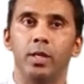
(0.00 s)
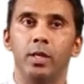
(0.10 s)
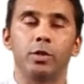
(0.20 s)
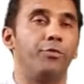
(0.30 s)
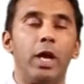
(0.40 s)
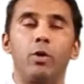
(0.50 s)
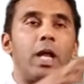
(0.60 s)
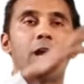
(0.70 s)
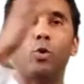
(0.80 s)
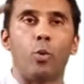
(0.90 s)
So we have got
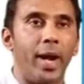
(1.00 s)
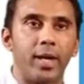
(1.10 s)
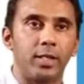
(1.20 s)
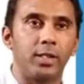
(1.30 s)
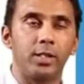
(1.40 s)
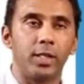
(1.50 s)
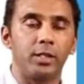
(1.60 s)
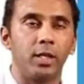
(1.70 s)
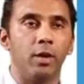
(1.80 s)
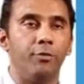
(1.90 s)
acquired resistance,
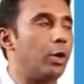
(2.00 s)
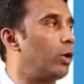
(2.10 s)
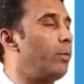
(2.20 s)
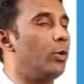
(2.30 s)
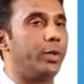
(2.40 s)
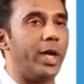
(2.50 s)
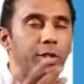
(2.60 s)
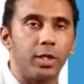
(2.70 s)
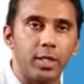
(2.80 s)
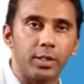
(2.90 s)
we have got
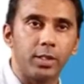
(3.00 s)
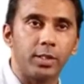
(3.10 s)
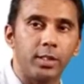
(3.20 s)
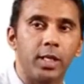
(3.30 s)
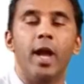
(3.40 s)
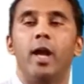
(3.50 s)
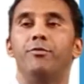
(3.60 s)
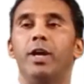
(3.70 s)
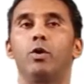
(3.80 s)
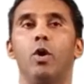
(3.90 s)
mutational resistance, and we
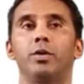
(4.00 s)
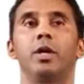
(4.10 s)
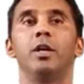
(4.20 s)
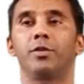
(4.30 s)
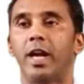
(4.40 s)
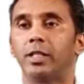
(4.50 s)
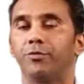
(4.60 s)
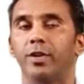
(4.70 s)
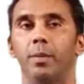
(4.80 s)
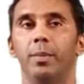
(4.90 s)
have got
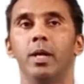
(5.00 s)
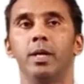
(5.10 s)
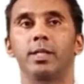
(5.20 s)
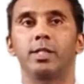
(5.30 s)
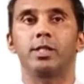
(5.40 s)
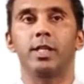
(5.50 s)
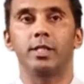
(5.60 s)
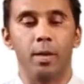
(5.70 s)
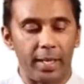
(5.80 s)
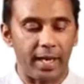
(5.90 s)
transferable resistance
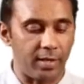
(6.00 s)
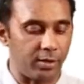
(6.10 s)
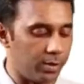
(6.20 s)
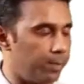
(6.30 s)
mechanism.